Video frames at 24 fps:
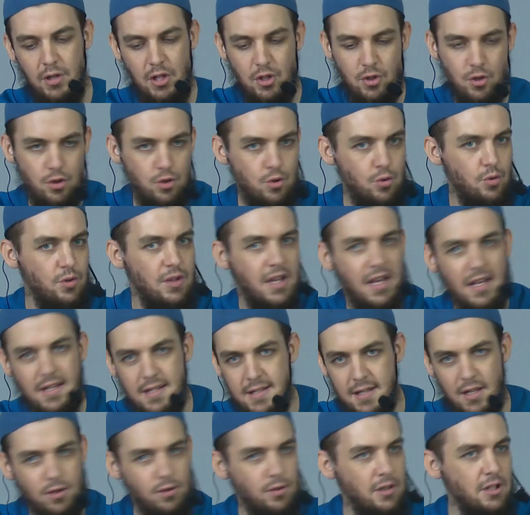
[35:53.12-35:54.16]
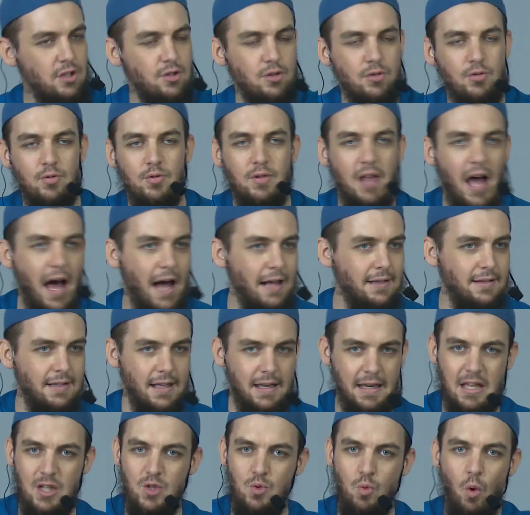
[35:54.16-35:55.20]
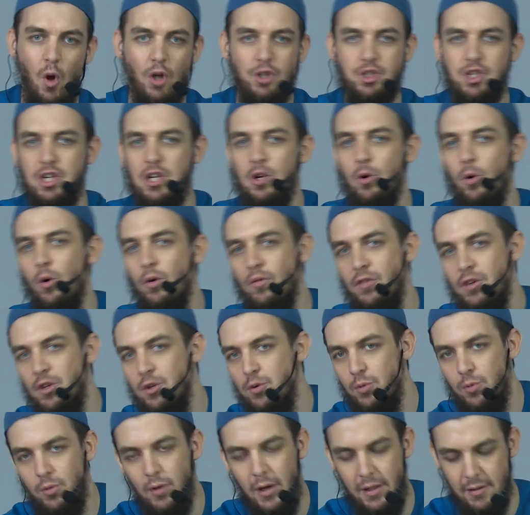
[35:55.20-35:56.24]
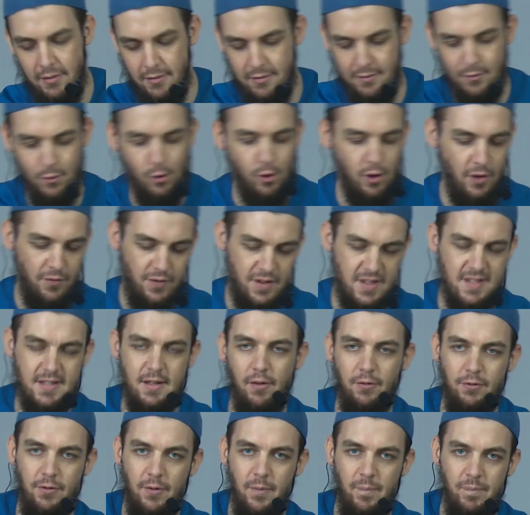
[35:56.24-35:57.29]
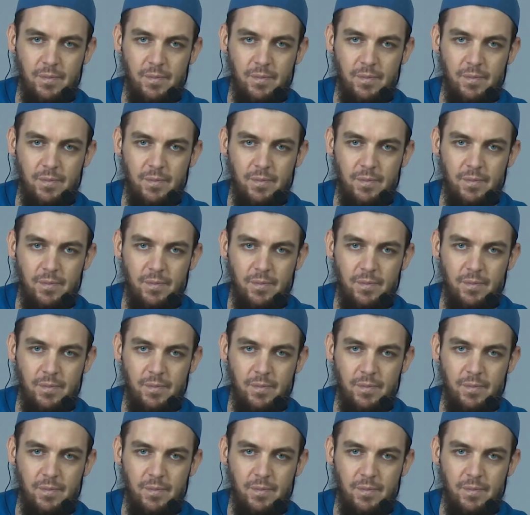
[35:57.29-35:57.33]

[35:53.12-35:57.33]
do this and you need to do that, and he's watching over you and all of this stuff.